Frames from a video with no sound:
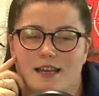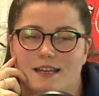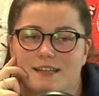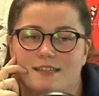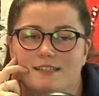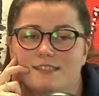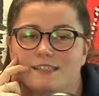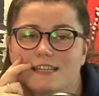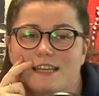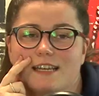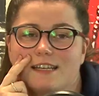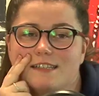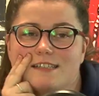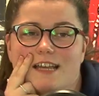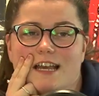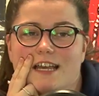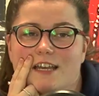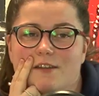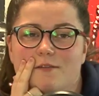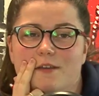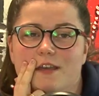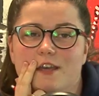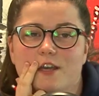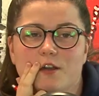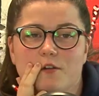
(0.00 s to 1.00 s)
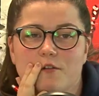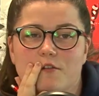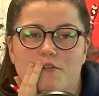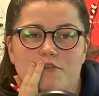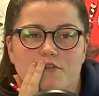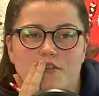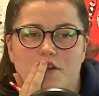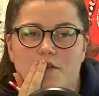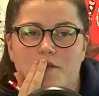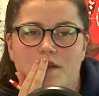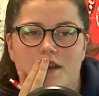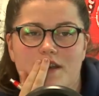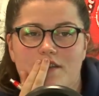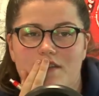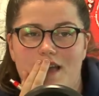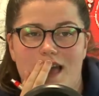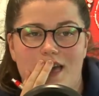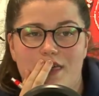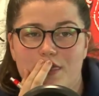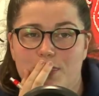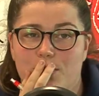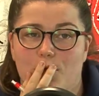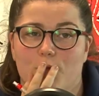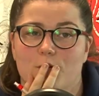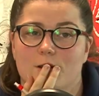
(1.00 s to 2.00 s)
see exactly where you're coming from, and I
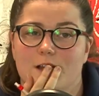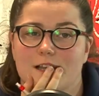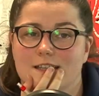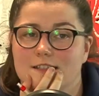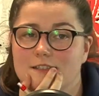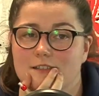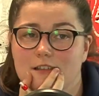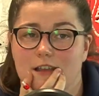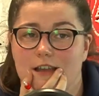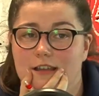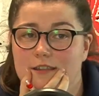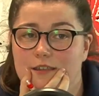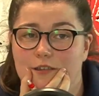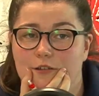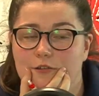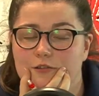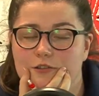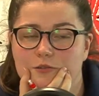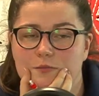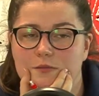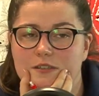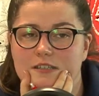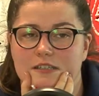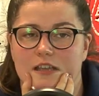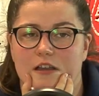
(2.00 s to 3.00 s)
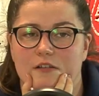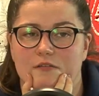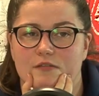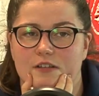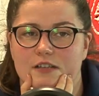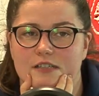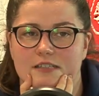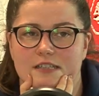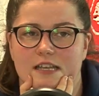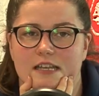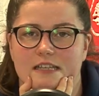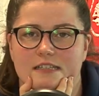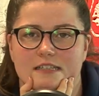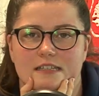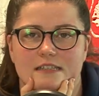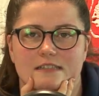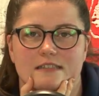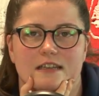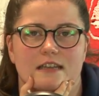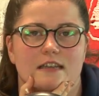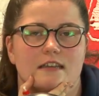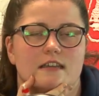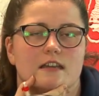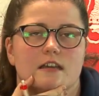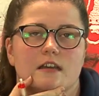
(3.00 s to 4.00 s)
thought it myself last night. 'Cause
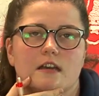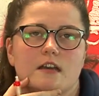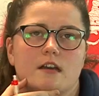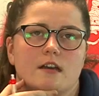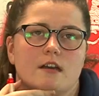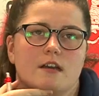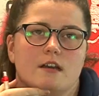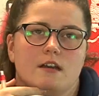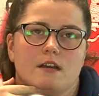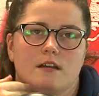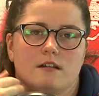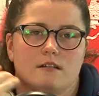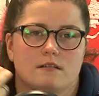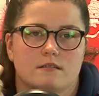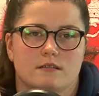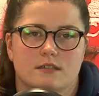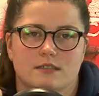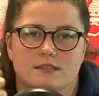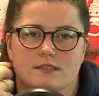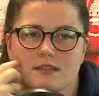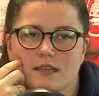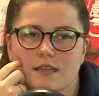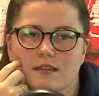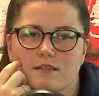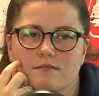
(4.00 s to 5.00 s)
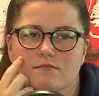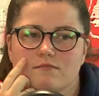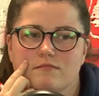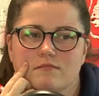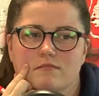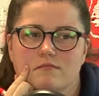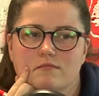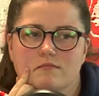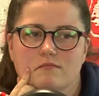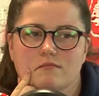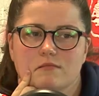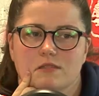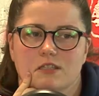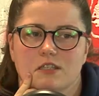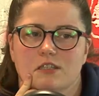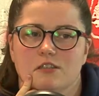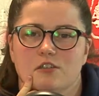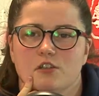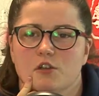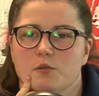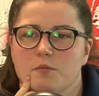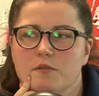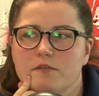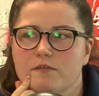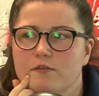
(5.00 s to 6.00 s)
it's like you
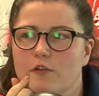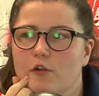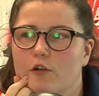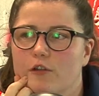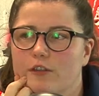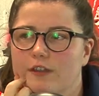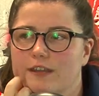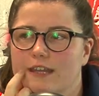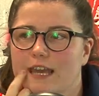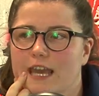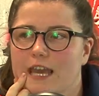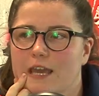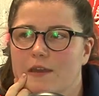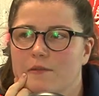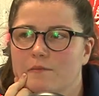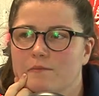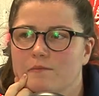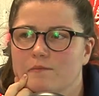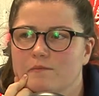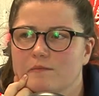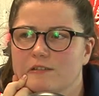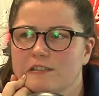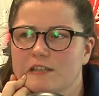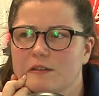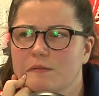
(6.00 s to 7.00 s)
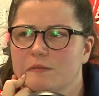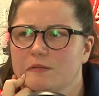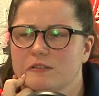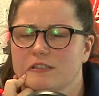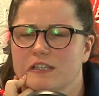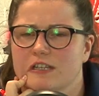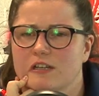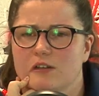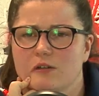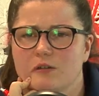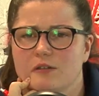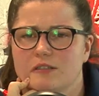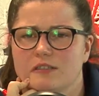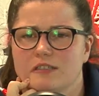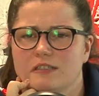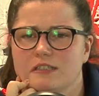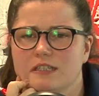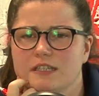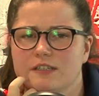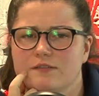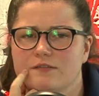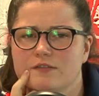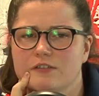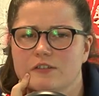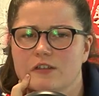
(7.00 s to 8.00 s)
knew before the game. My dad was like, "Oh, I didn't
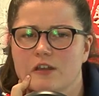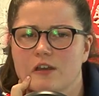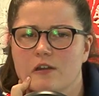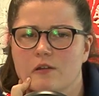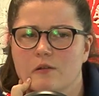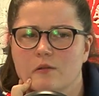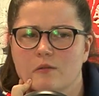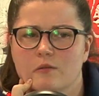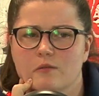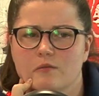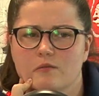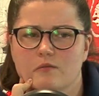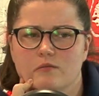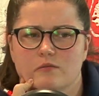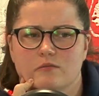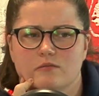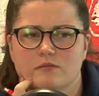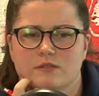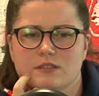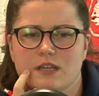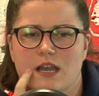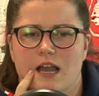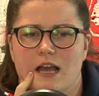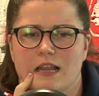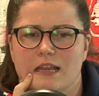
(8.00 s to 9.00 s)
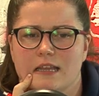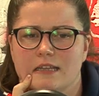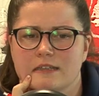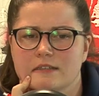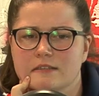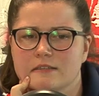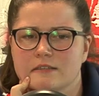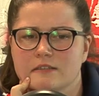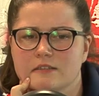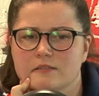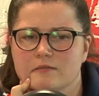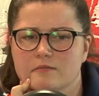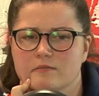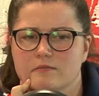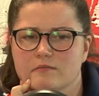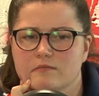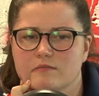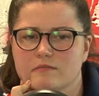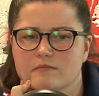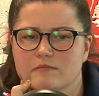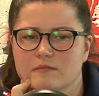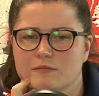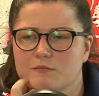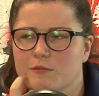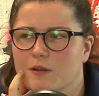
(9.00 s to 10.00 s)
even know Thailand
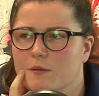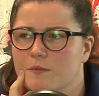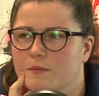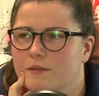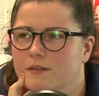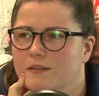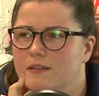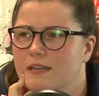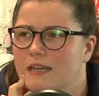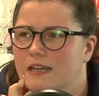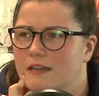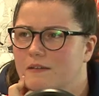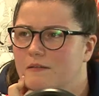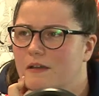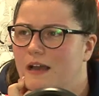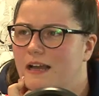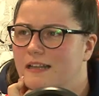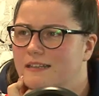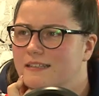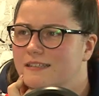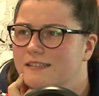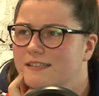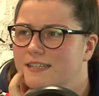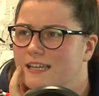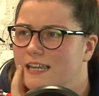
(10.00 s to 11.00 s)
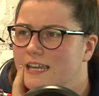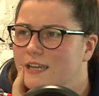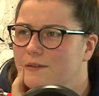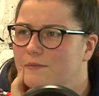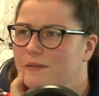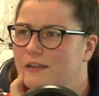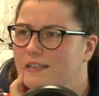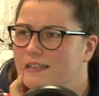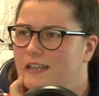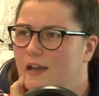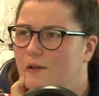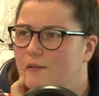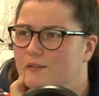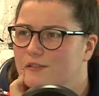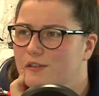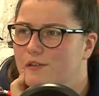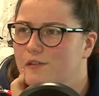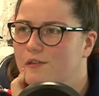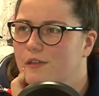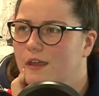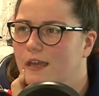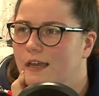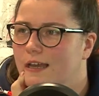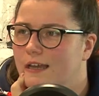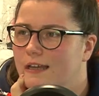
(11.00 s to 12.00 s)
women like had a team, like that was a
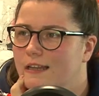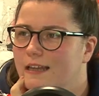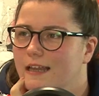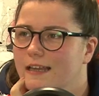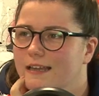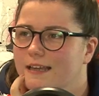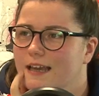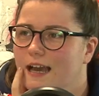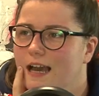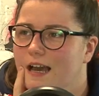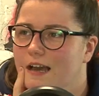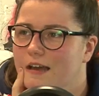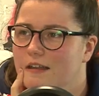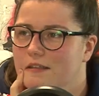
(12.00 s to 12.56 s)
thing, like